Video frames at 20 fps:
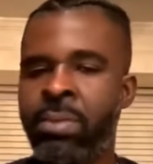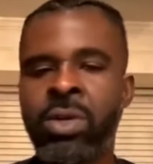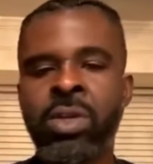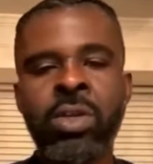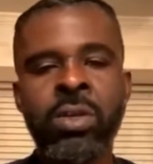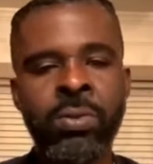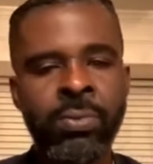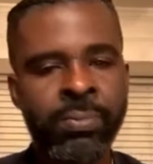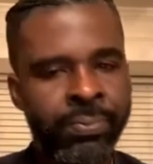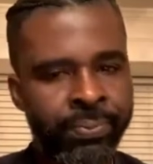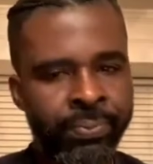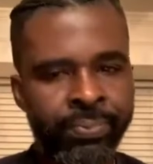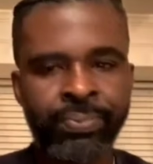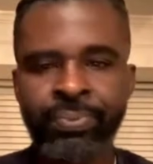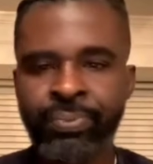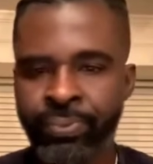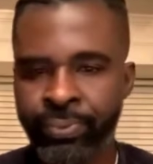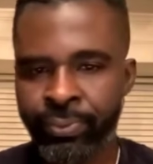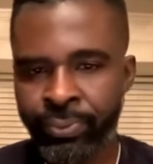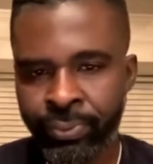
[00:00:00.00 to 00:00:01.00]
cars,
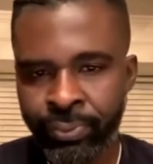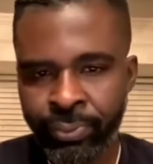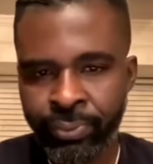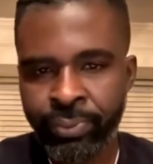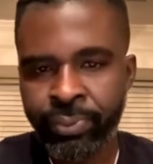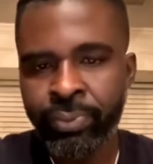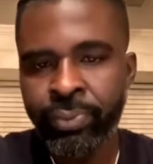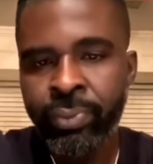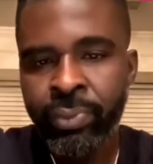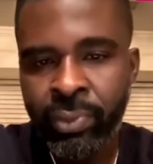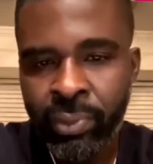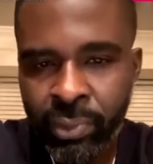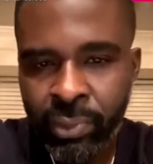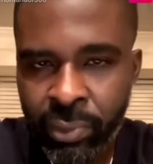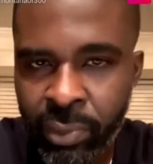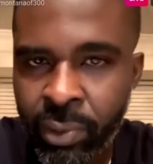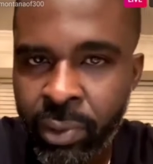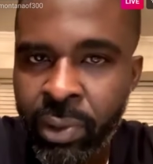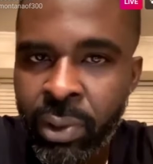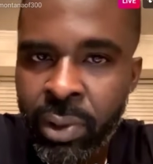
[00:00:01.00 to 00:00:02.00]
lost cars, all
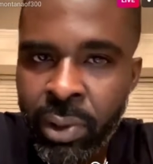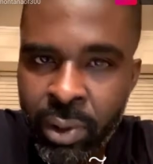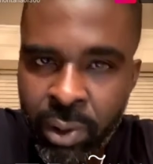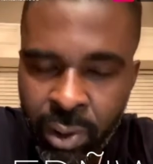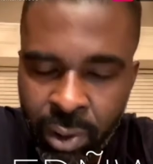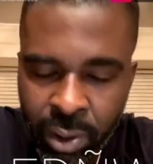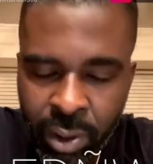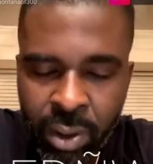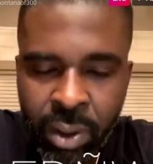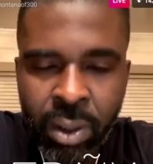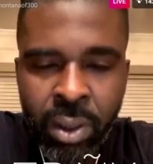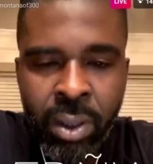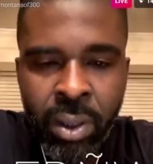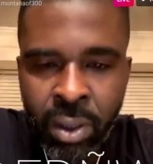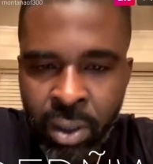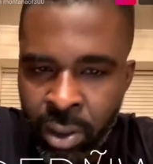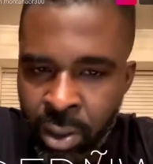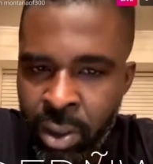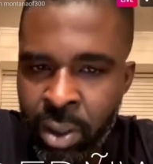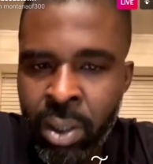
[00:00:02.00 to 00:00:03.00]
during this last couple of
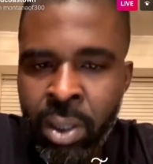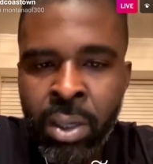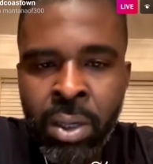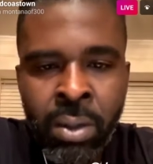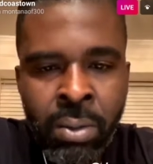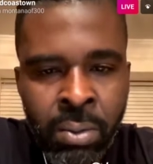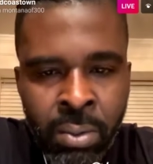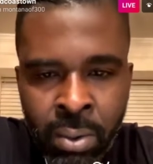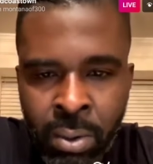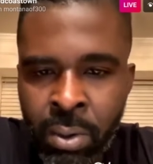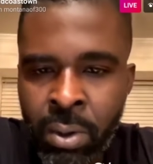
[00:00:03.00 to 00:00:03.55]
months of quarantine.